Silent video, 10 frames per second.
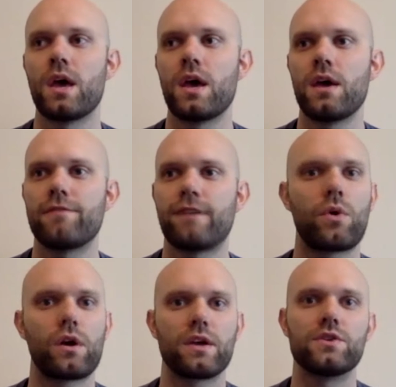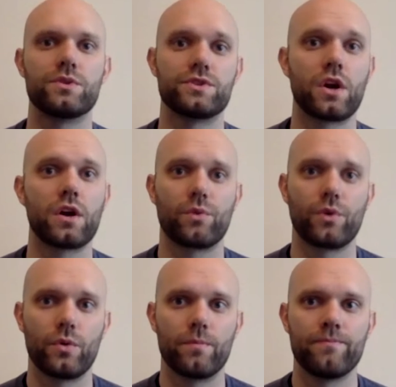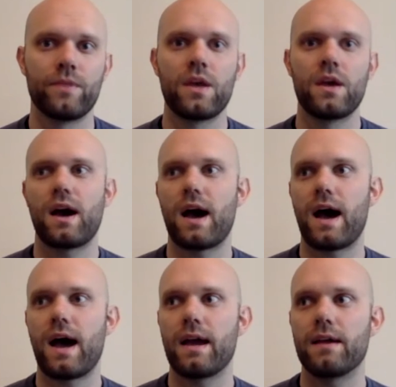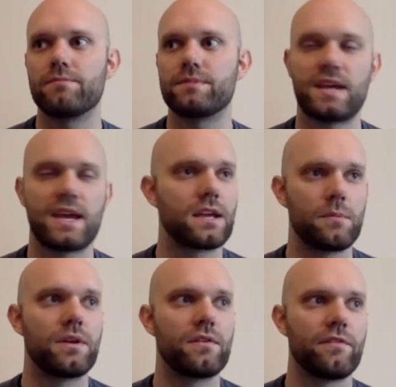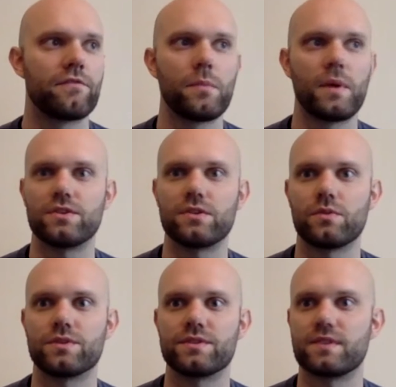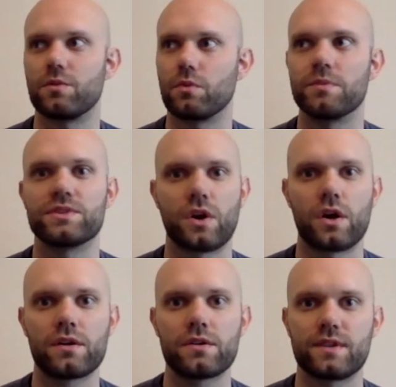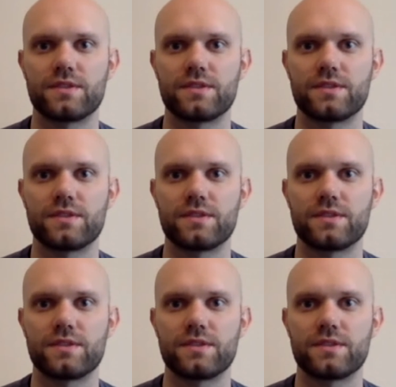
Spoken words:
if I walk into a dark room, I take in a bit of information, which is that the room is dark, so that's the